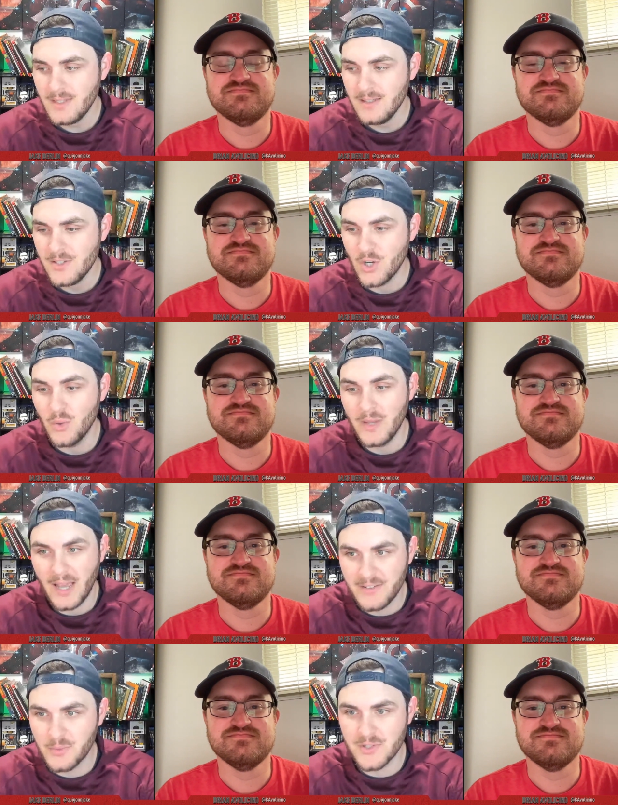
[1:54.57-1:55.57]
Speaker 1: So we
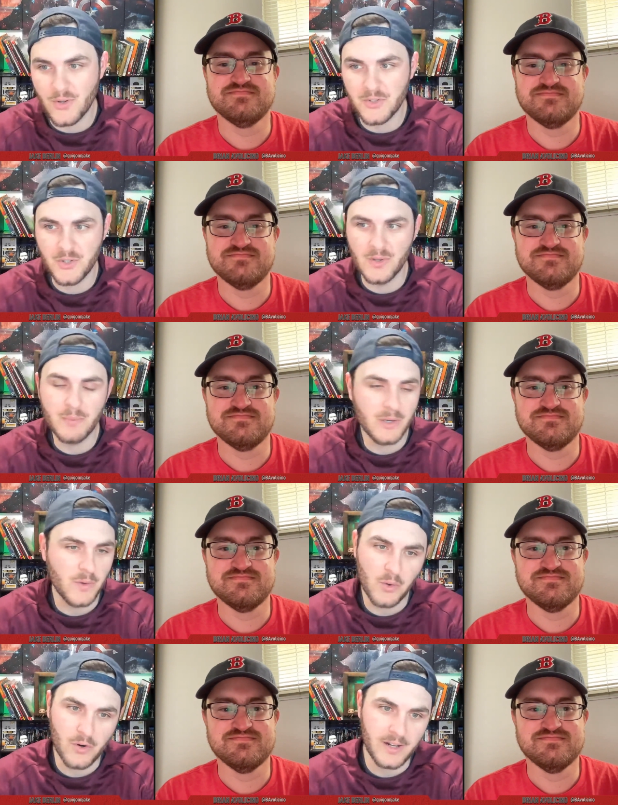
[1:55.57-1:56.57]
had to resort to a
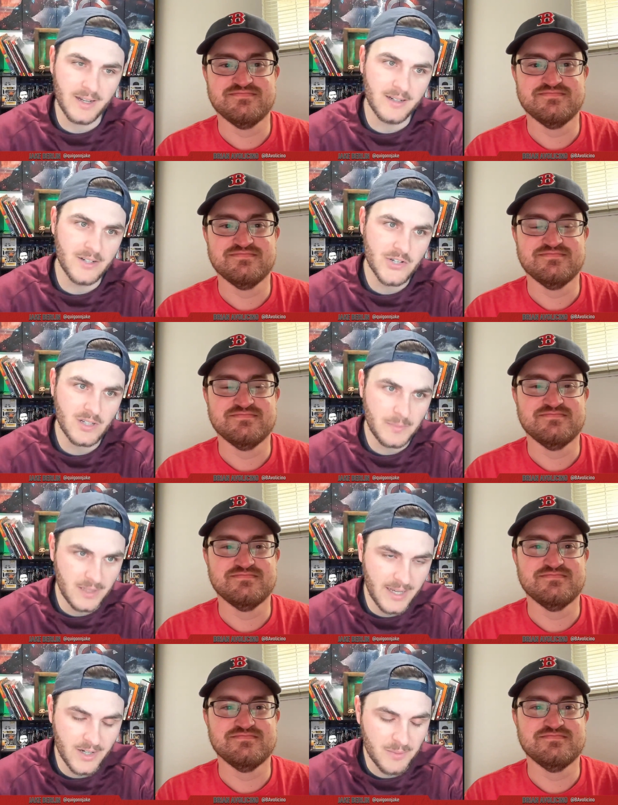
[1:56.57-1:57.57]
pre-recording and just a little
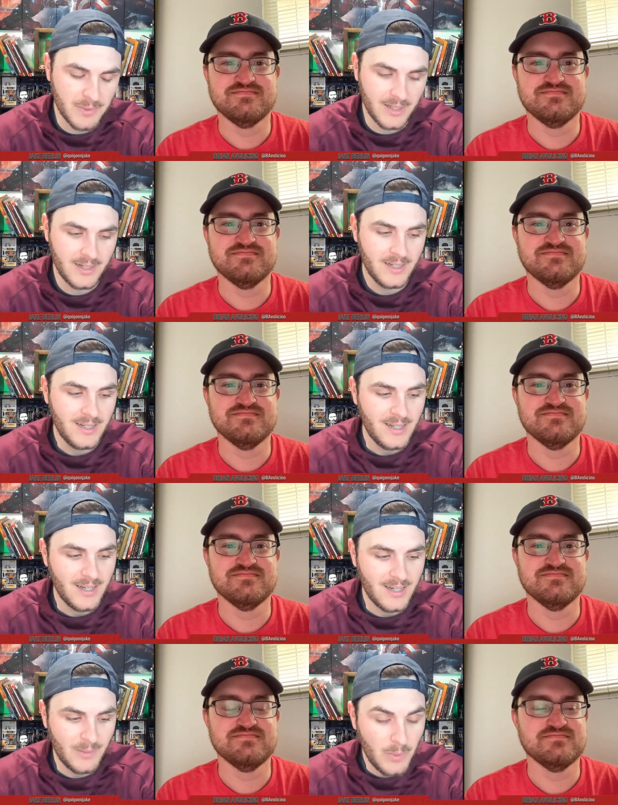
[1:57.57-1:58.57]
bit later. But
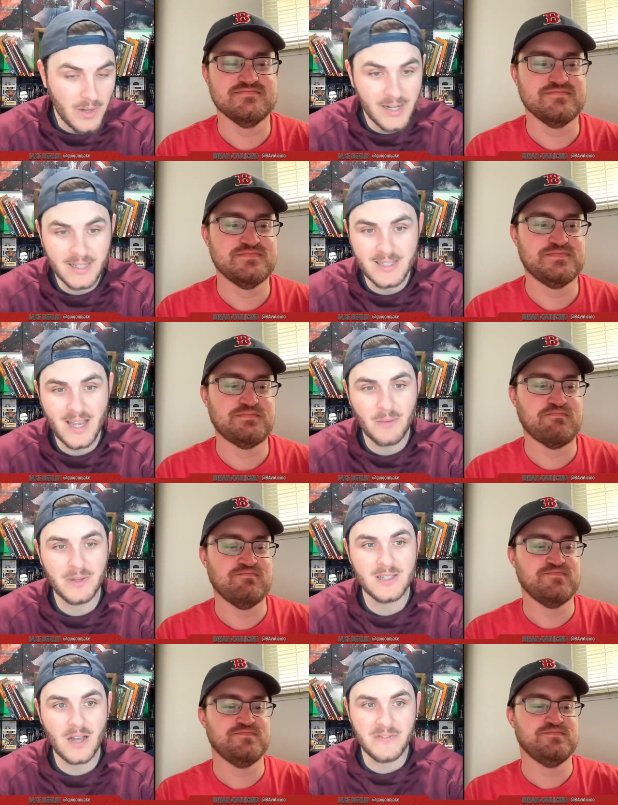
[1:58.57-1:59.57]
we wanted to get this out
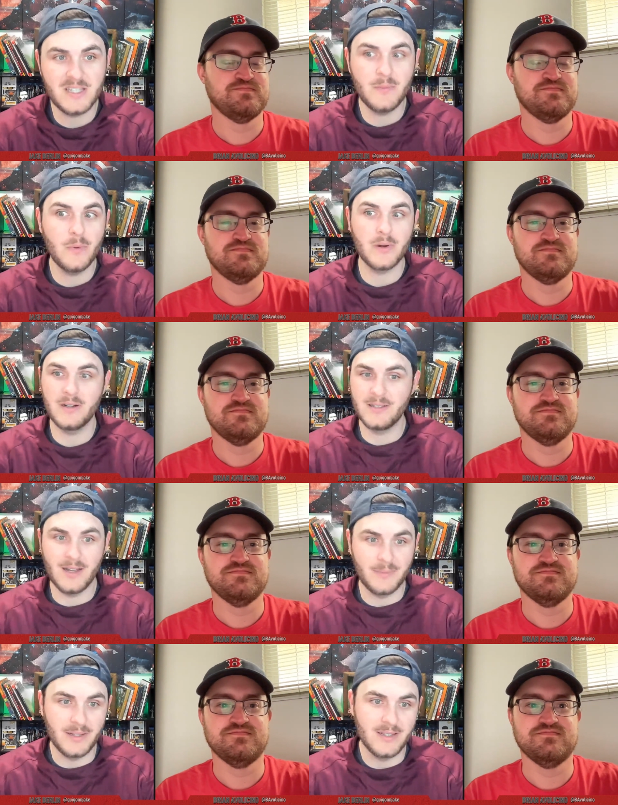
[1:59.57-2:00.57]
because obviously we wanted to
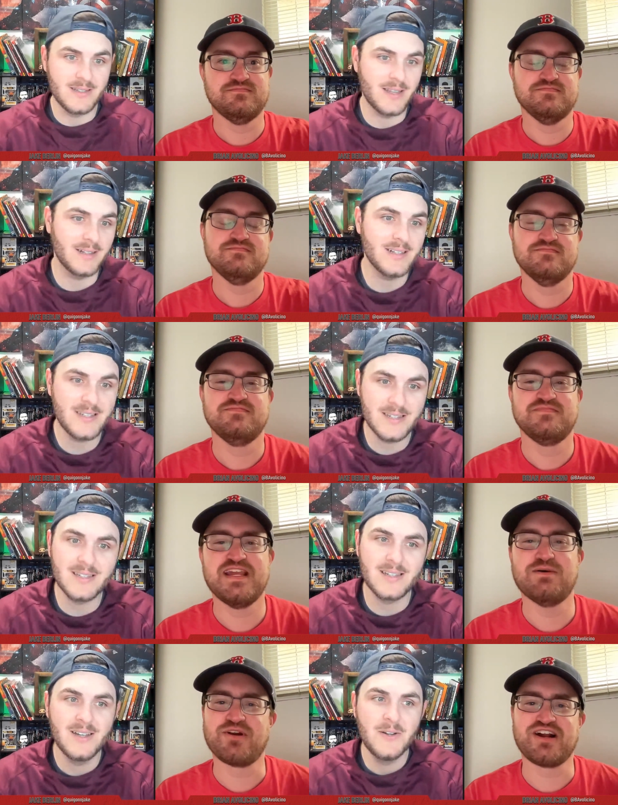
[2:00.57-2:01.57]
talk about this. Like, this
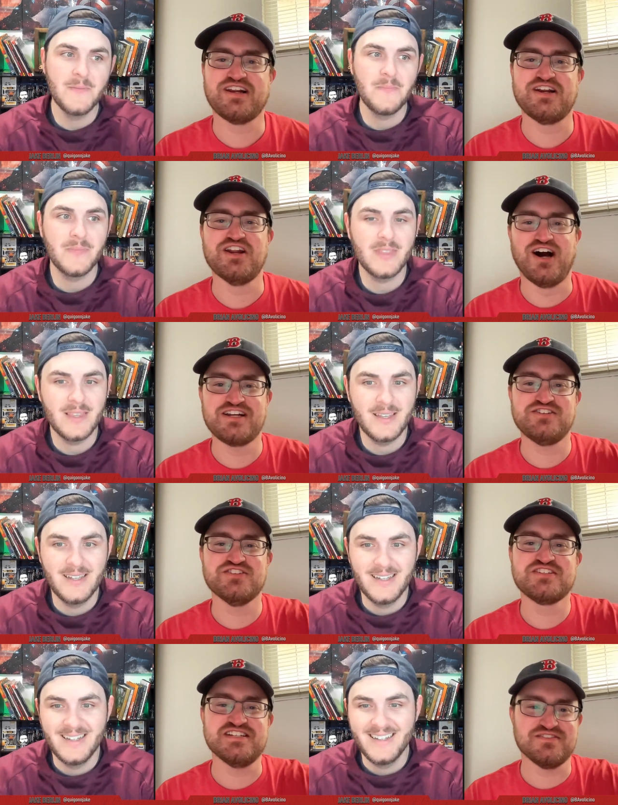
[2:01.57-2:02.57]
is...
Speaker 2: So we're not going to not do
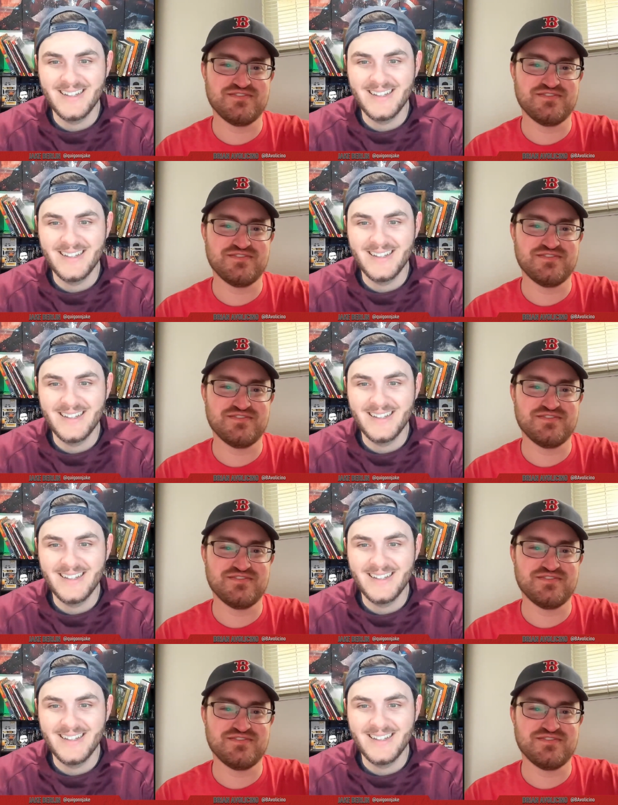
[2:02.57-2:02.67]
the season